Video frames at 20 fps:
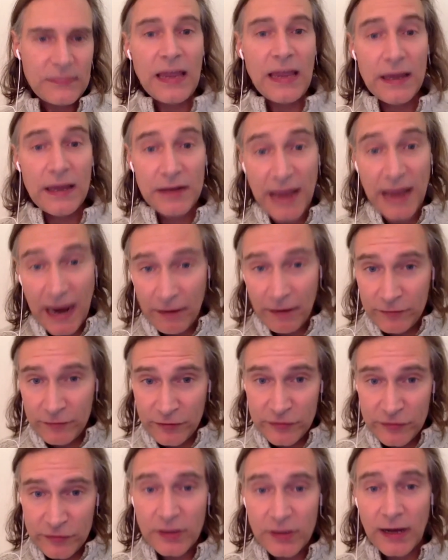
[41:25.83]
And after
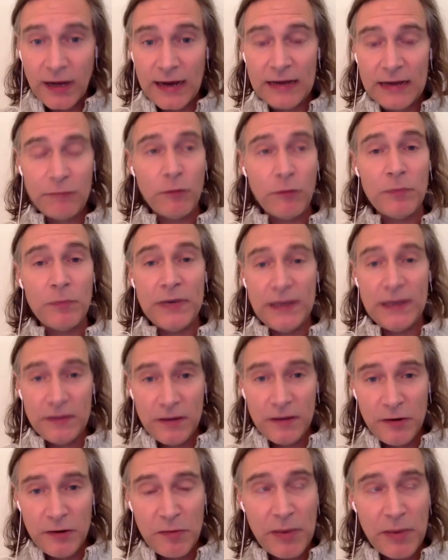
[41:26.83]
July, we'll be in the
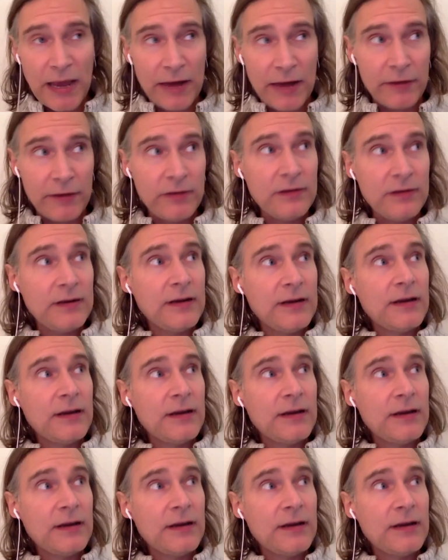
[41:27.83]
new pattern.